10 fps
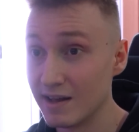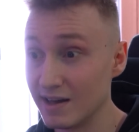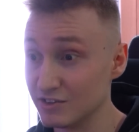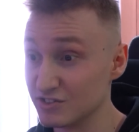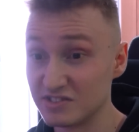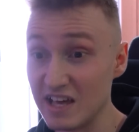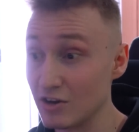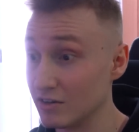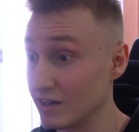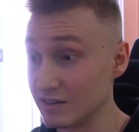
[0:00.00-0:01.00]
and just stayed
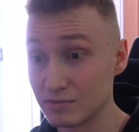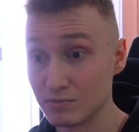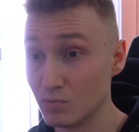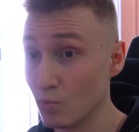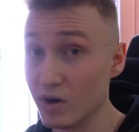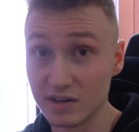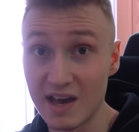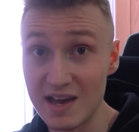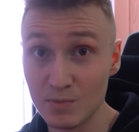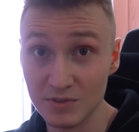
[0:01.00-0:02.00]
on like what
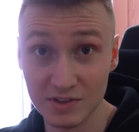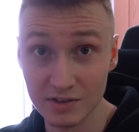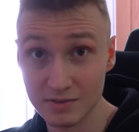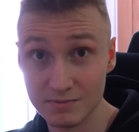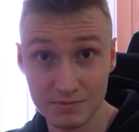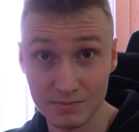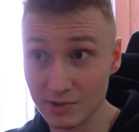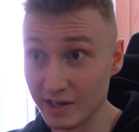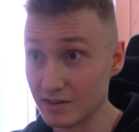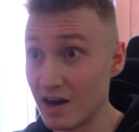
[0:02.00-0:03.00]
came with the
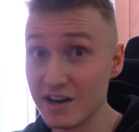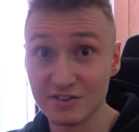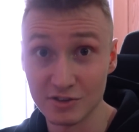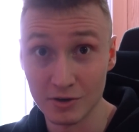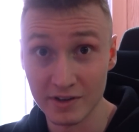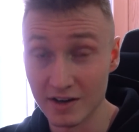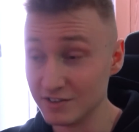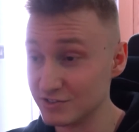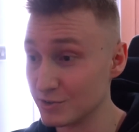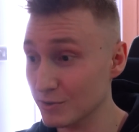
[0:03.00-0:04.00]
like ISO that
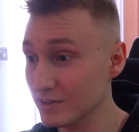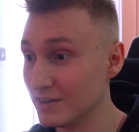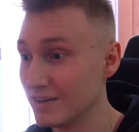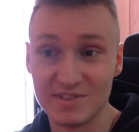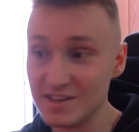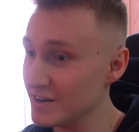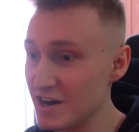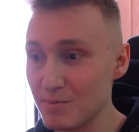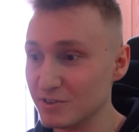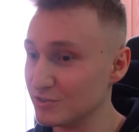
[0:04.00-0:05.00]
I installed. Didn't
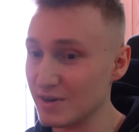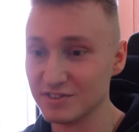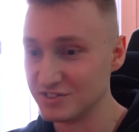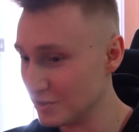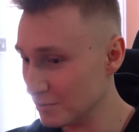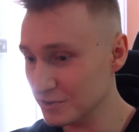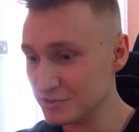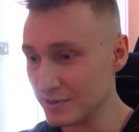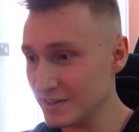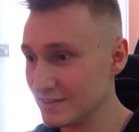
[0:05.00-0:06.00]
help whatsoever, still blue
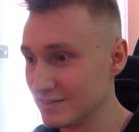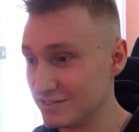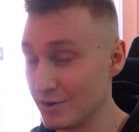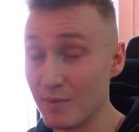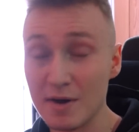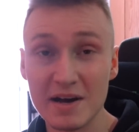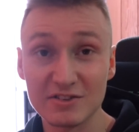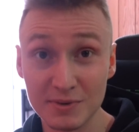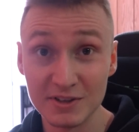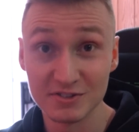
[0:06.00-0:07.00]
screened. So I went back
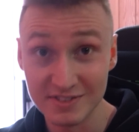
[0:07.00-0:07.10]
to Windows